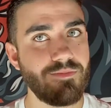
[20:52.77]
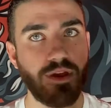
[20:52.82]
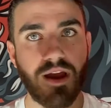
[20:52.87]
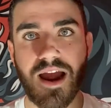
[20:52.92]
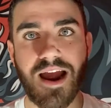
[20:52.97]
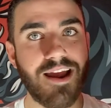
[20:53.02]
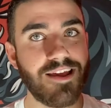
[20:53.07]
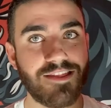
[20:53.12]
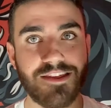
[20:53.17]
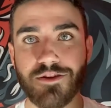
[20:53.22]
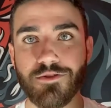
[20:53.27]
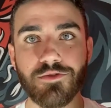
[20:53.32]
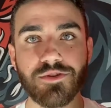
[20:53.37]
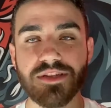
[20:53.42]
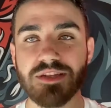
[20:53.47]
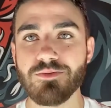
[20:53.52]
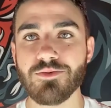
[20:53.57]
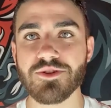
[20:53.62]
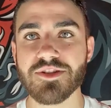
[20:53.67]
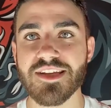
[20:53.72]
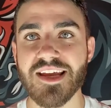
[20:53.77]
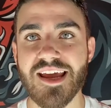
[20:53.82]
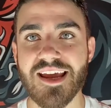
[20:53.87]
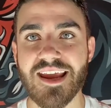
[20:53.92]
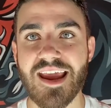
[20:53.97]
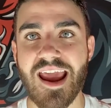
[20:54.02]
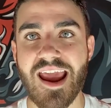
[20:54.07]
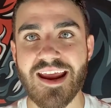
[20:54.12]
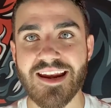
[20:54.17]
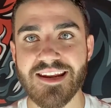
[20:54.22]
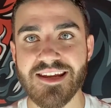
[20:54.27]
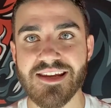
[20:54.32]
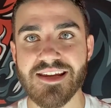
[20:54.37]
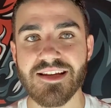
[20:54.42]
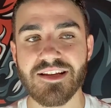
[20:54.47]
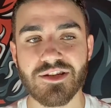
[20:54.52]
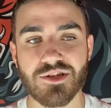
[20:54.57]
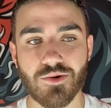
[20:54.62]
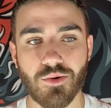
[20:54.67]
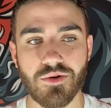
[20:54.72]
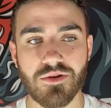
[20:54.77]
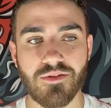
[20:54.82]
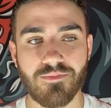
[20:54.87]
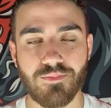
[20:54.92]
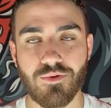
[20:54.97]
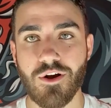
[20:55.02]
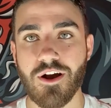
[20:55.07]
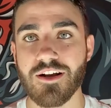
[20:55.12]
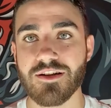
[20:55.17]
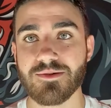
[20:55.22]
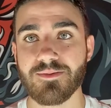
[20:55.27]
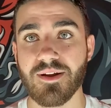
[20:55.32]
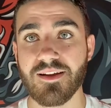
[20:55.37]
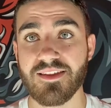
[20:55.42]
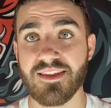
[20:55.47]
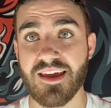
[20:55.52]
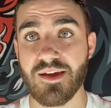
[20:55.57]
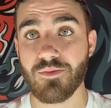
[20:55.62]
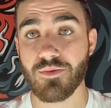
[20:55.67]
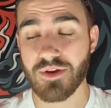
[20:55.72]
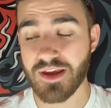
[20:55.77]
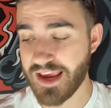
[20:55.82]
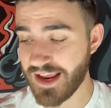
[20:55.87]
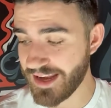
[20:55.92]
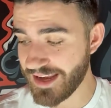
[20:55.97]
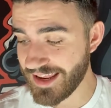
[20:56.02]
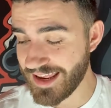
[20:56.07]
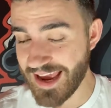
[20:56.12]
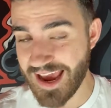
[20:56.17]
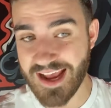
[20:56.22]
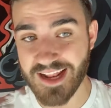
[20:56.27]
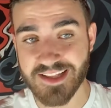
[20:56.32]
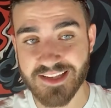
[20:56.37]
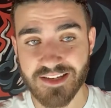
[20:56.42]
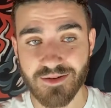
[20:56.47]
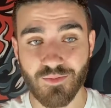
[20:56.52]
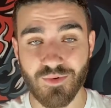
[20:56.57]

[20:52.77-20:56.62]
the UFC will take any sort of prospect they can get